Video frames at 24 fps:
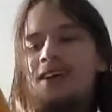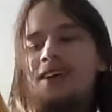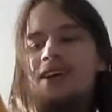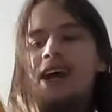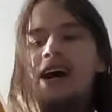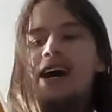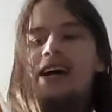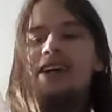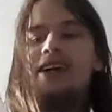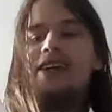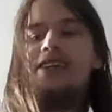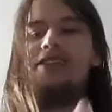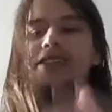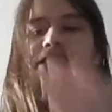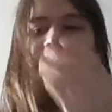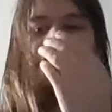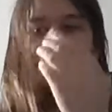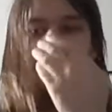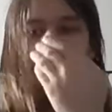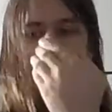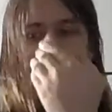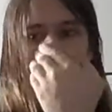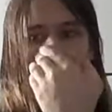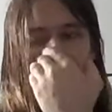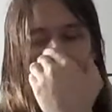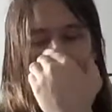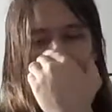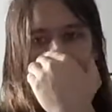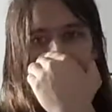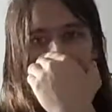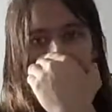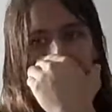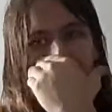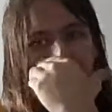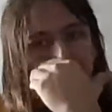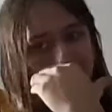kind of cheesy to
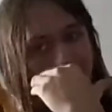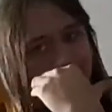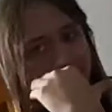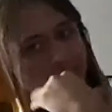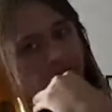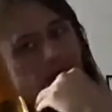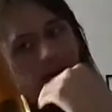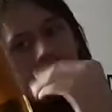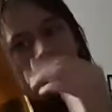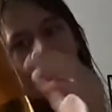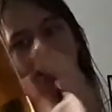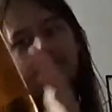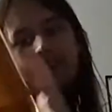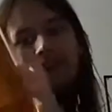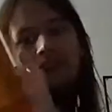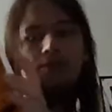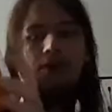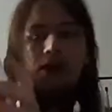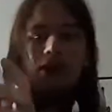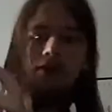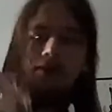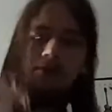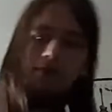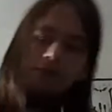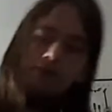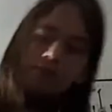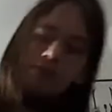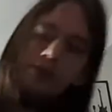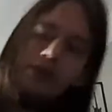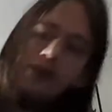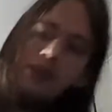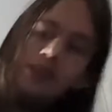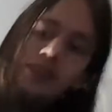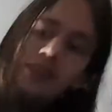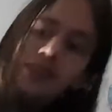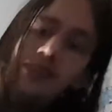point out, but
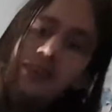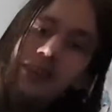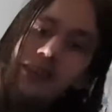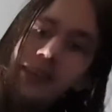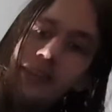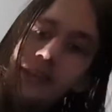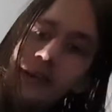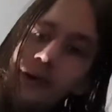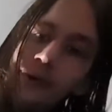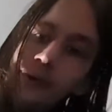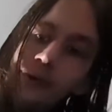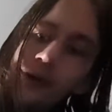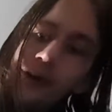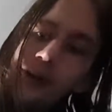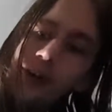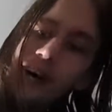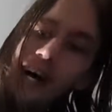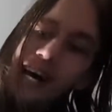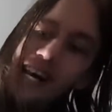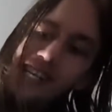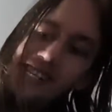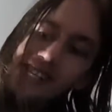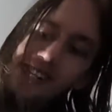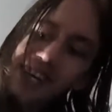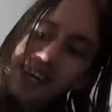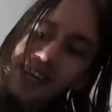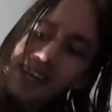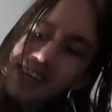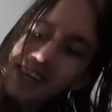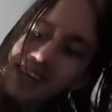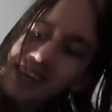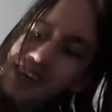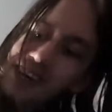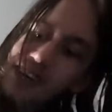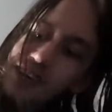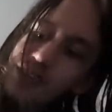the logo has like
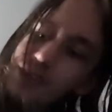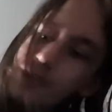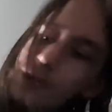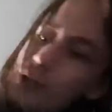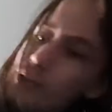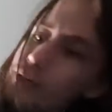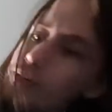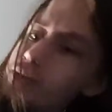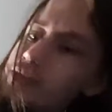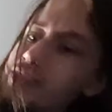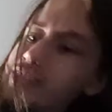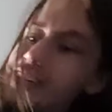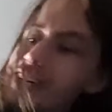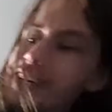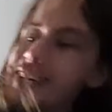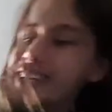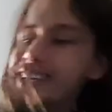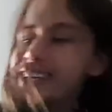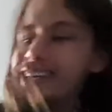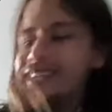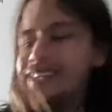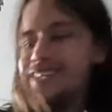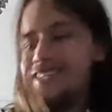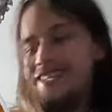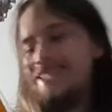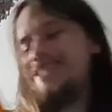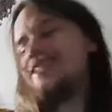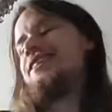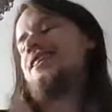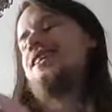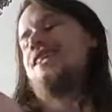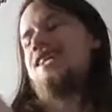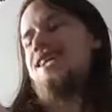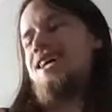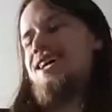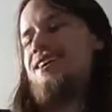gold in it,
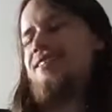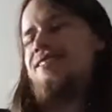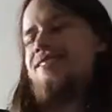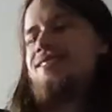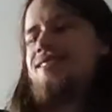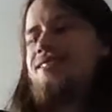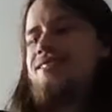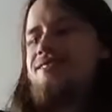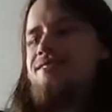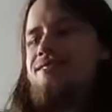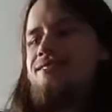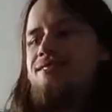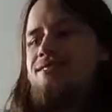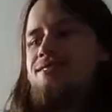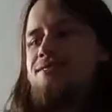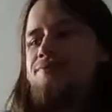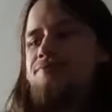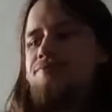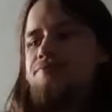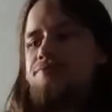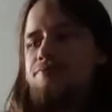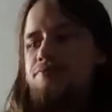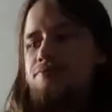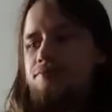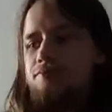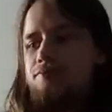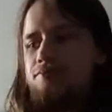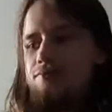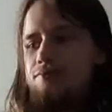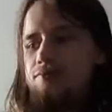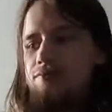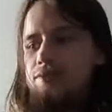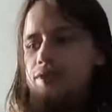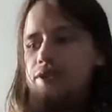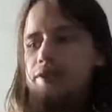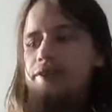and
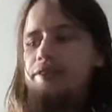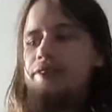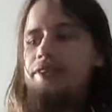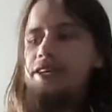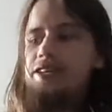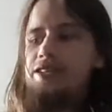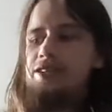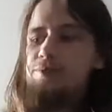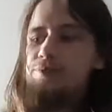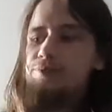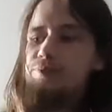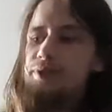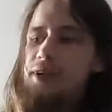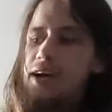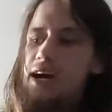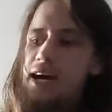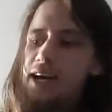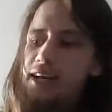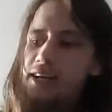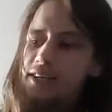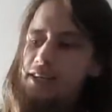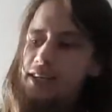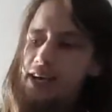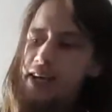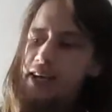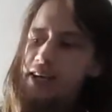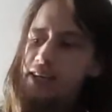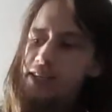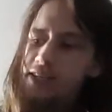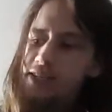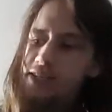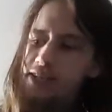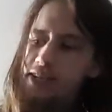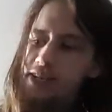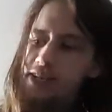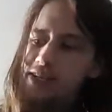this black
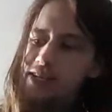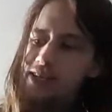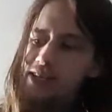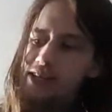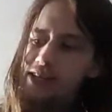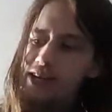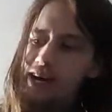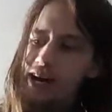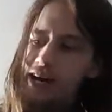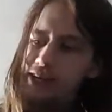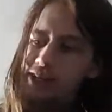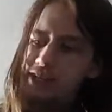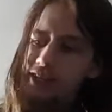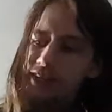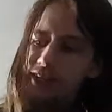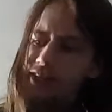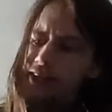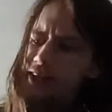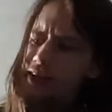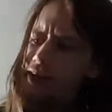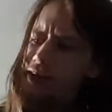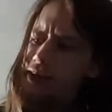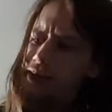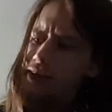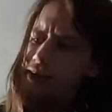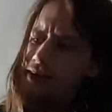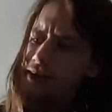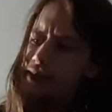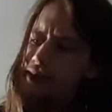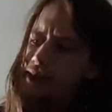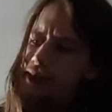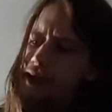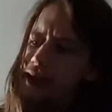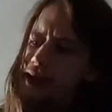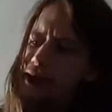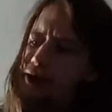text is actually like
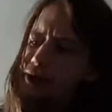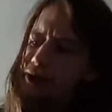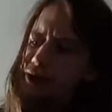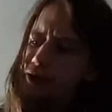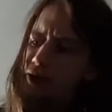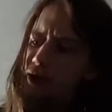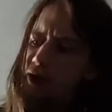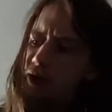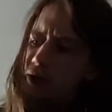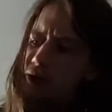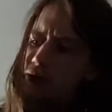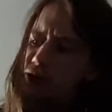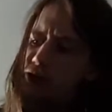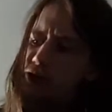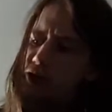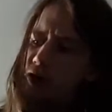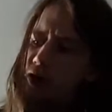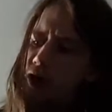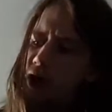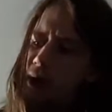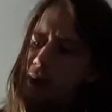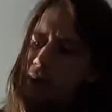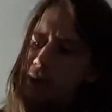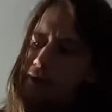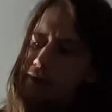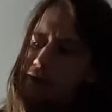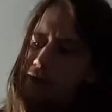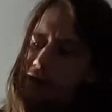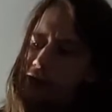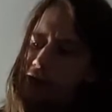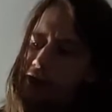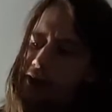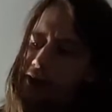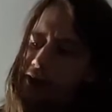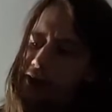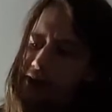layered on top of
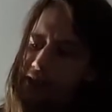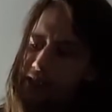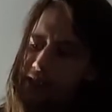the